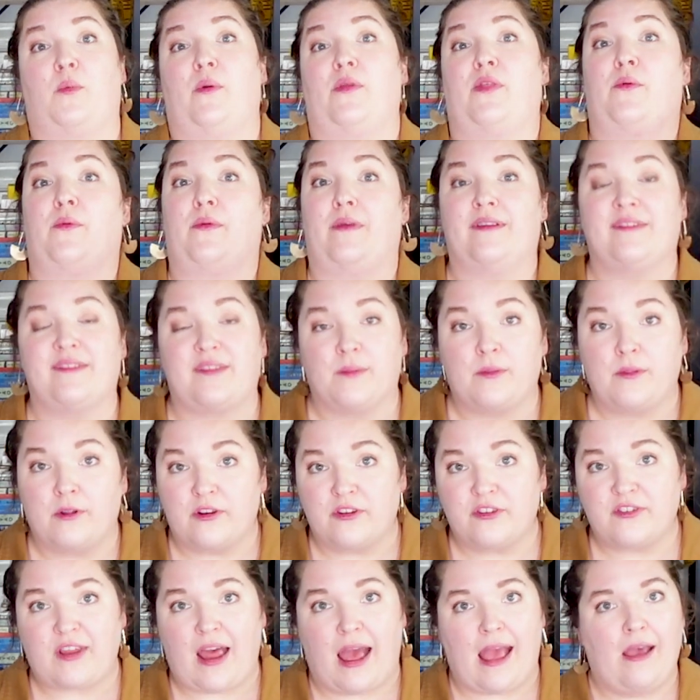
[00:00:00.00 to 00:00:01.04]
with a really similar
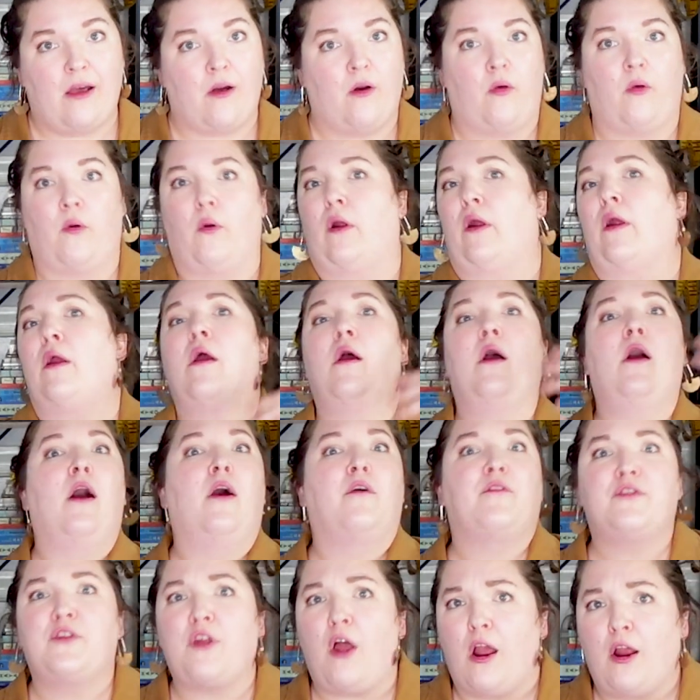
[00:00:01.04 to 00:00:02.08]
style, or a
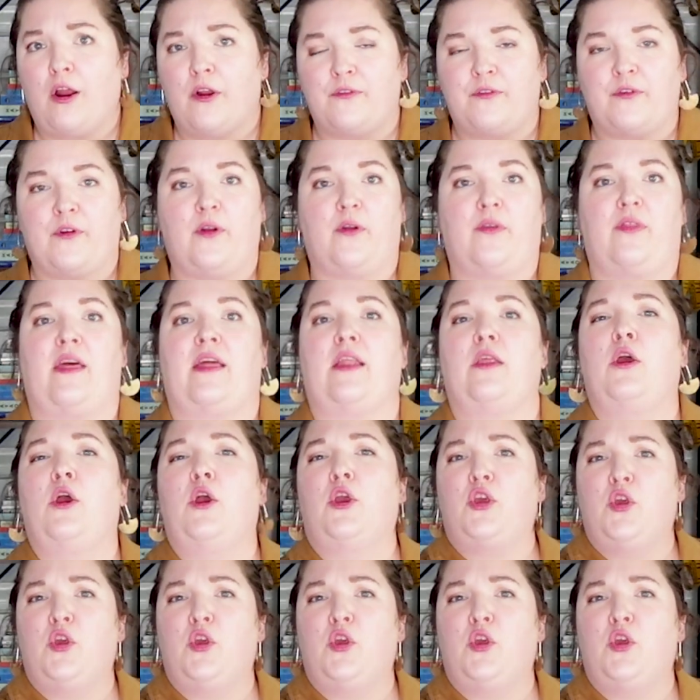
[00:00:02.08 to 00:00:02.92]
photographer that